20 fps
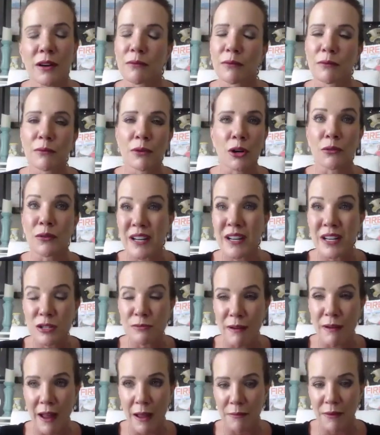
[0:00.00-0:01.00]
your niche
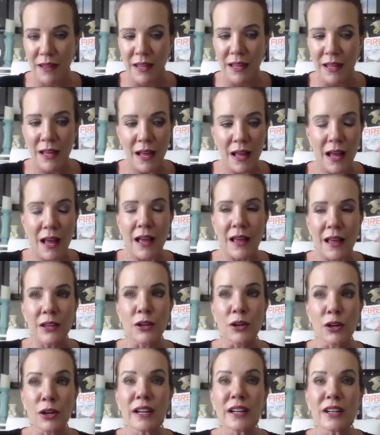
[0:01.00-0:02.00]
might be,
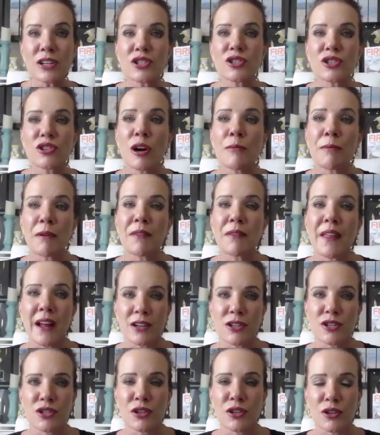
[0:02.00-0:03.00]
you're going to show up in
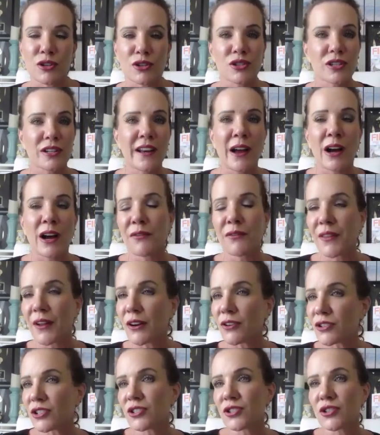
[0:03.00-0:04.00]
that search. Now, if they're
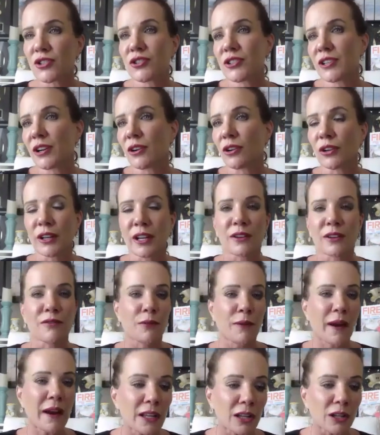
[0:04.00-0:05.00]
just searching or looking for
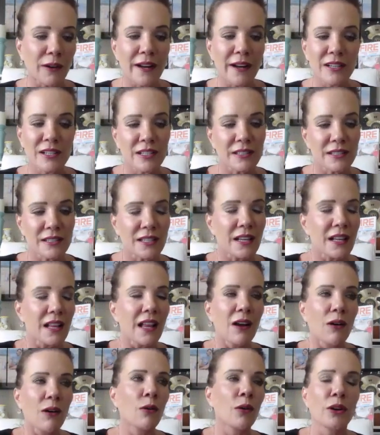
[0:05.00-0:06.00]
regular agents
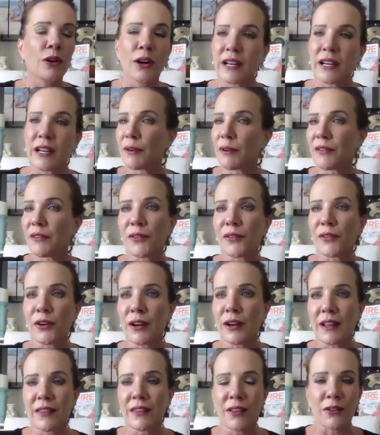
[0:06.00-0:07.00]
or you're getting
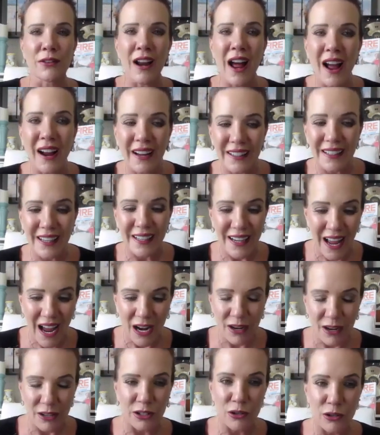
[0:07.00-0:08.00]
referred, they're not going to not
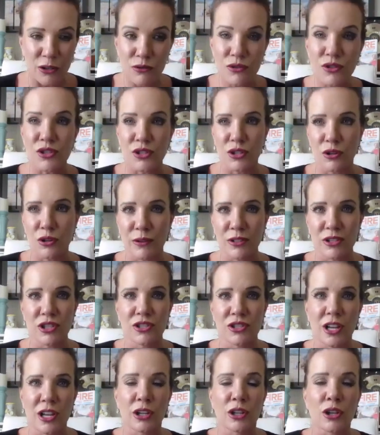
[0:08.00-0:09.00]
use you. It's just
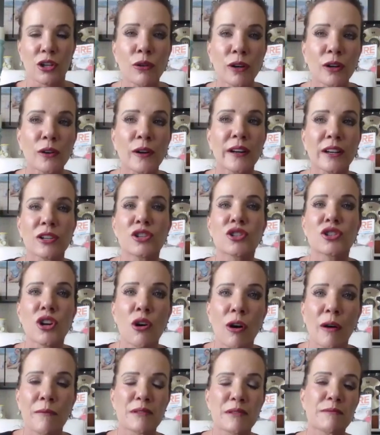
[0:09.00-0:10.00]
that you are going to show
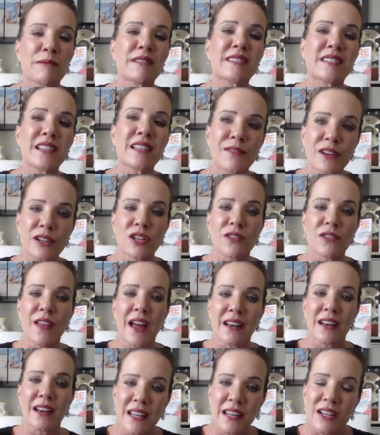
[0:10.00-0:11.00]
up specific to
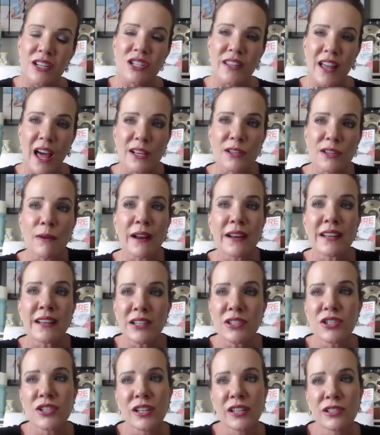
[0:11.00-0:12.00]
that niche. That's why
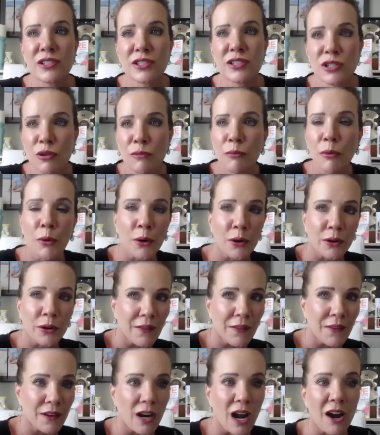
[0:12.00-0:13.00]
niching is so important,
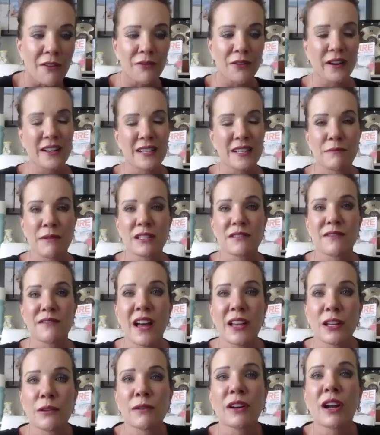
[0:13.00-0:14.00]
and then offering as much
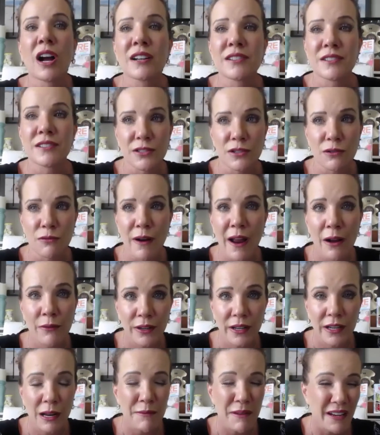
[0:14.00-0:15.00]
value and content around
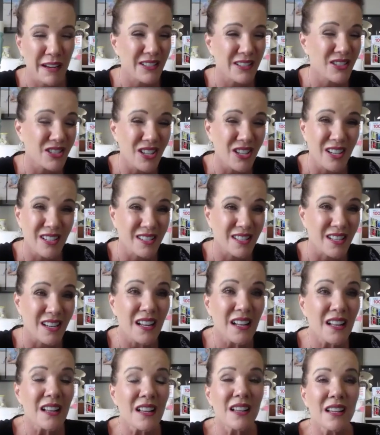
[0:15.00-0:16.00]
it. I mean, it's
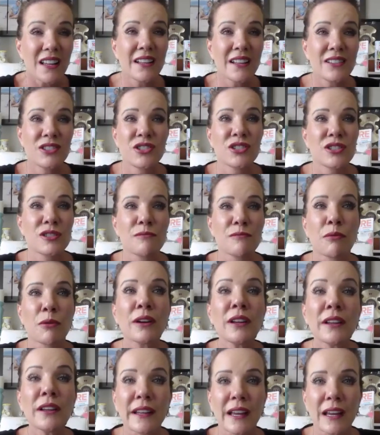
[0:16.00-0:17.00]
just
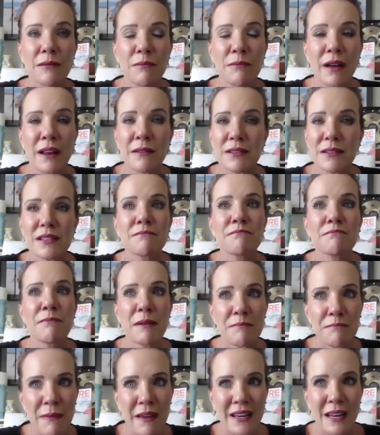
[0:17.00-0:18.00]
brilliant, but
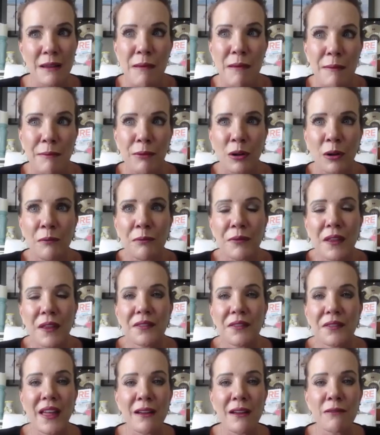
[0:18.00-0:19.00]
many people,
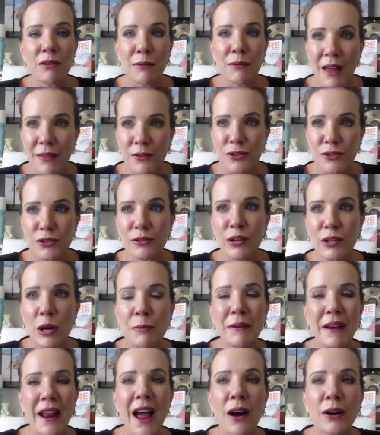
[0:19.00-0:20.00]
they would rather do an
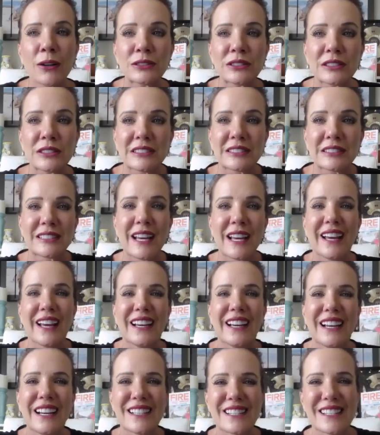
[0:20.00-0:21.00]
open house
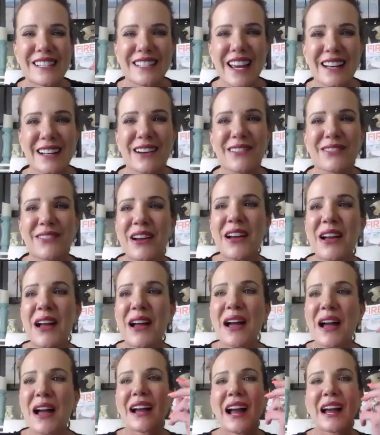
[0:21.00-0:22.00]
instead of
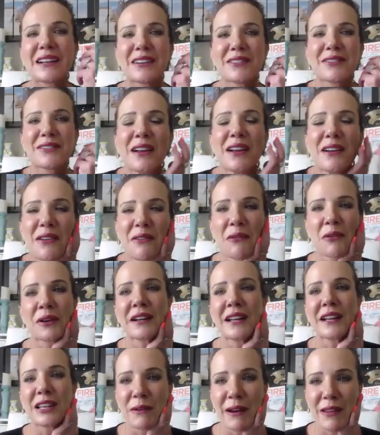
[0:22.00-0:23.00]
kind of
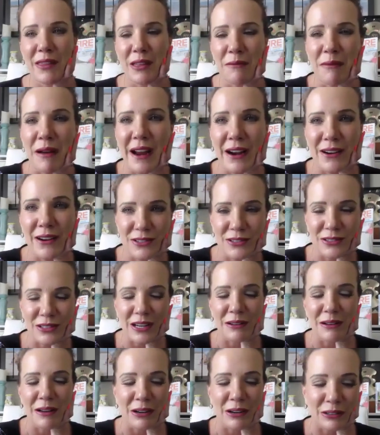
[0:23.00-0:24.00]
working the way that buyers
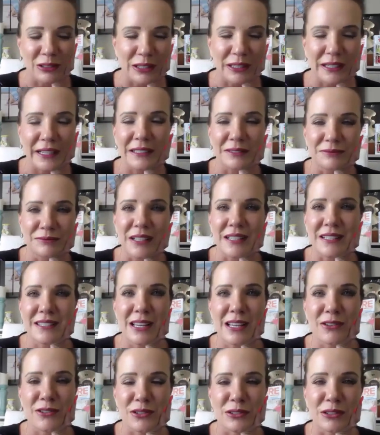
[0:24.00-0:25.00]
are looking and
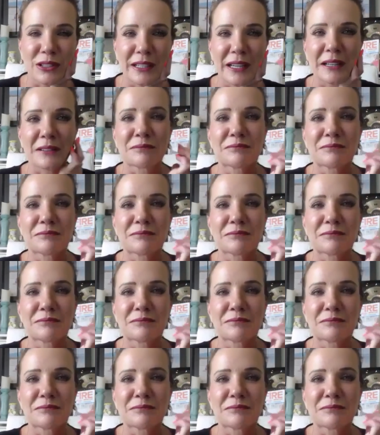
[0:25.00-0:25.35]
sellers are looking.